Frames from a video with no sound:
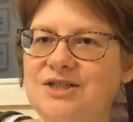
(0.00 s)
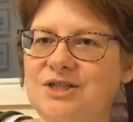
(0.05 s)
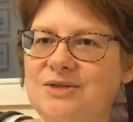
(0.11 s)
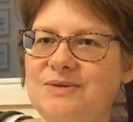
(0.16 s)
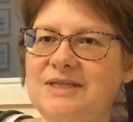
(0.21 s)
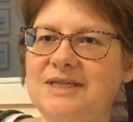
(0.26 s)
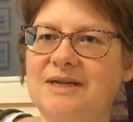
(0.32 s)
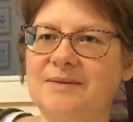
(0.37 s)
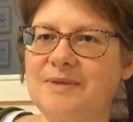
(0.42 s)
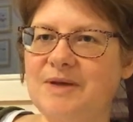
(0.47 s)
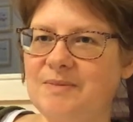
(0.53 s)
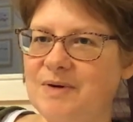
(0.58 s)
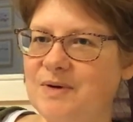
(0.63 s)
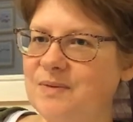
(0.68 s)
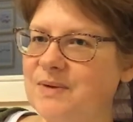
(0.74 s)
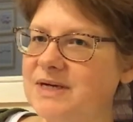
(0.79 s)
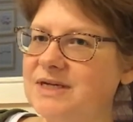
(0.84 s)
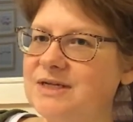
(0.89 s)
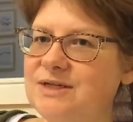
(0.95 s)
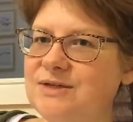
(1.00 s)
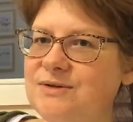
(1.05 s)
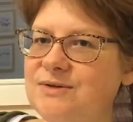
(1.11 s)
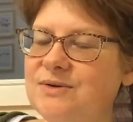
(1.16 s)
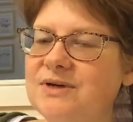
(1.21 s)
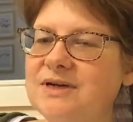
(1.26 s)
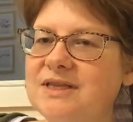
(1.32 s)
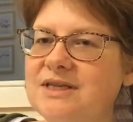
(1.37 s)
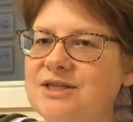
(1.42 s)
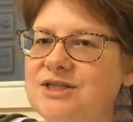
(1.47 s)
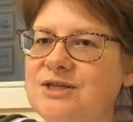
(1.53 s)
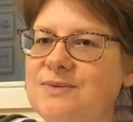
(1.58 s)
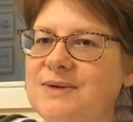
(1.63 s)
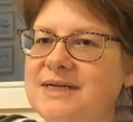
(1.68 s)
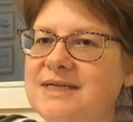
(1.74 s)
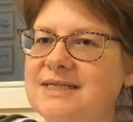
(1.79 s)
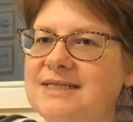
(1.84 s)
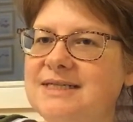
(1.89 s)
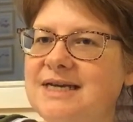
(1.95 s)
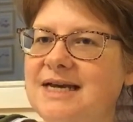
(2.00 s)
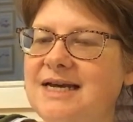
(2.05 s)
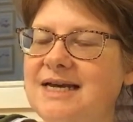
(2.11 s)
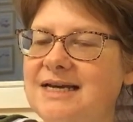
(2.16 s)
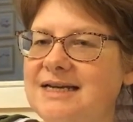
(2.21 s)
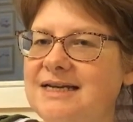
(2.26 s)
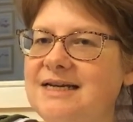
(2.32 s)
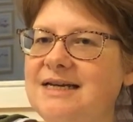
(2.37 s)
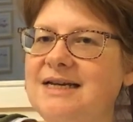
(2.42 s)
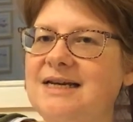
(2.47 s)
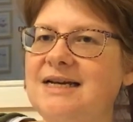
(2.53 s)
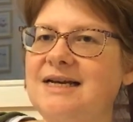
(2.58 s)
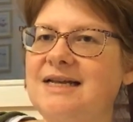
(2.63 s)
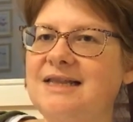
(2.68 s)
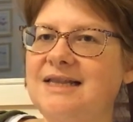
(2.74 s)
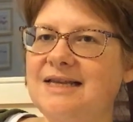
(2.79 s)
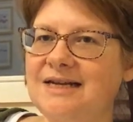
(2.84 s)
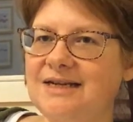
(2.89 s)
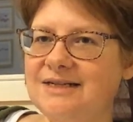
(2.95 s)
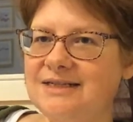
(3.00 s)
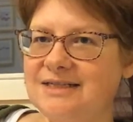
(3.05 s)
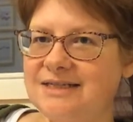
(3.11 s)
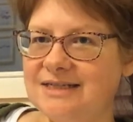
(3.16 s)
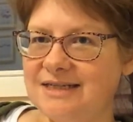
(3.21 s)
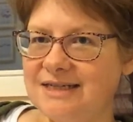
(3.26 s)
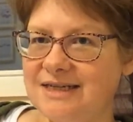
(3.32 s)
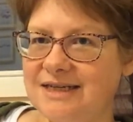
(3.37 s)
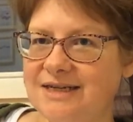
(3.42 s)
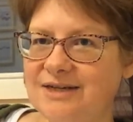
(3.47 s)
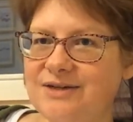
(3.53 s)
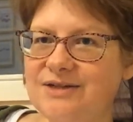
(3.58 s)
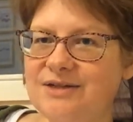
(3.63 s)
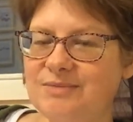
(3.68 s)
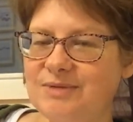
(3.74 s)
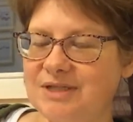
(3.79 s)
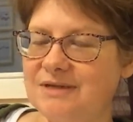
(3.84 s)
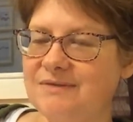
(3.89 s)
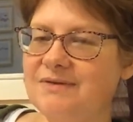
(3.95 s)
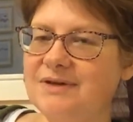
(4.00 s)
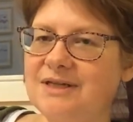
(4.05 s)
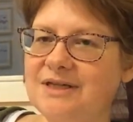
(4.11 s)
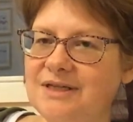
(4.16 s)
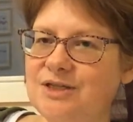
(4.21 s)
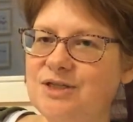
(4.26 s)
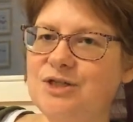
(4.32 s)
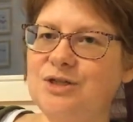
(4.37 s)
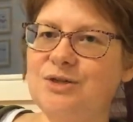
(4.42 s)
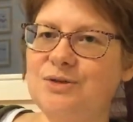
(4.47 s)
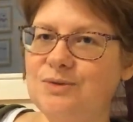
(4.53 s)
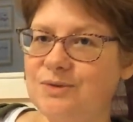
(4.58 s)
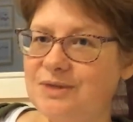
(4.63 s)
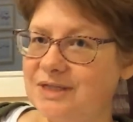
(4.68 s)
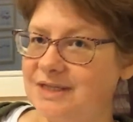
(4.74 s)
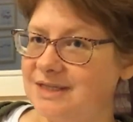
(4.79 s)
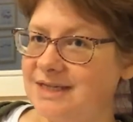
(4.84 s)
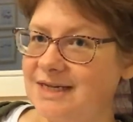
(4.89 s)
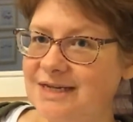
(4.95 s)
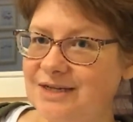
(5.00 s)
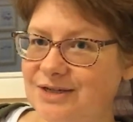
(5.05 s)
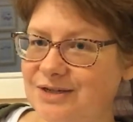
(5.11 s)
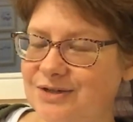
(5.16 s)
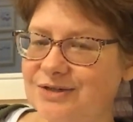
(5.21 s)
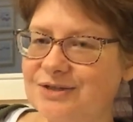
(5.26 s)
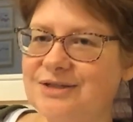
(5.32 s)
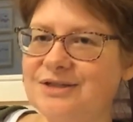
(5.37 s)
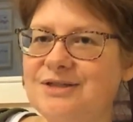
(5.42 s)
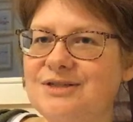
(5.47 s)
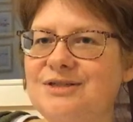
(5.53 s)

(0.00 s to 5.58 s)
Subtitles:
She was telling me about one in New York that she went to stay in that is geared specifically to seniors.